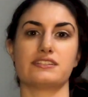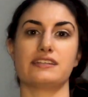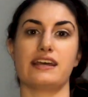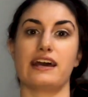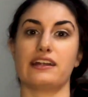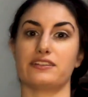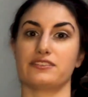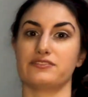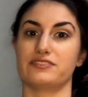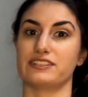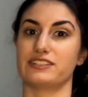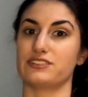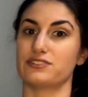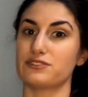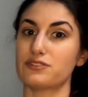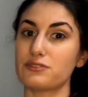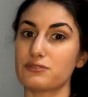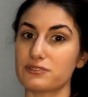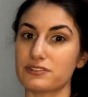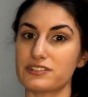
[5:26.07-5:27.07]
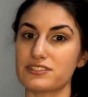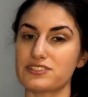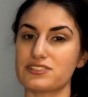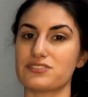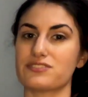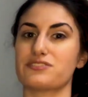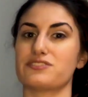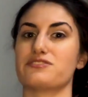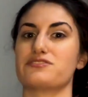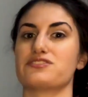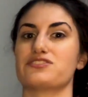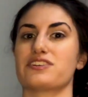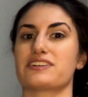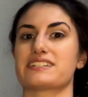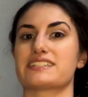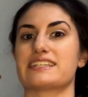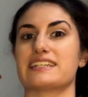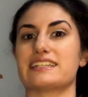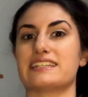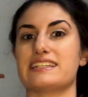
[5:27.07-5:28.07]
elephant doors so those
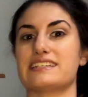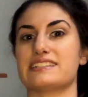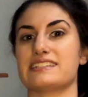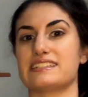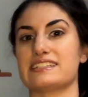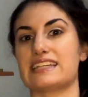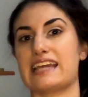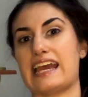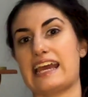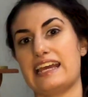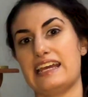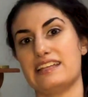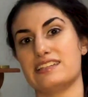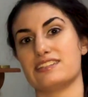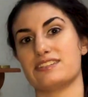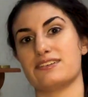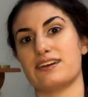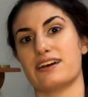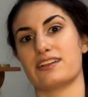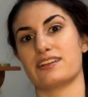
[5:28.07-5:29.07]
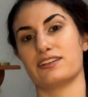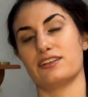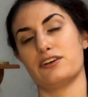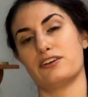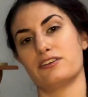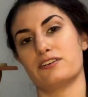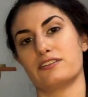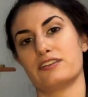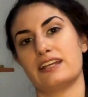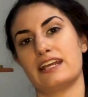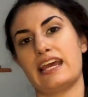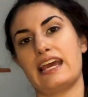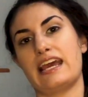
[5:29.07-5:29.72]
trucks can easily get in to unload,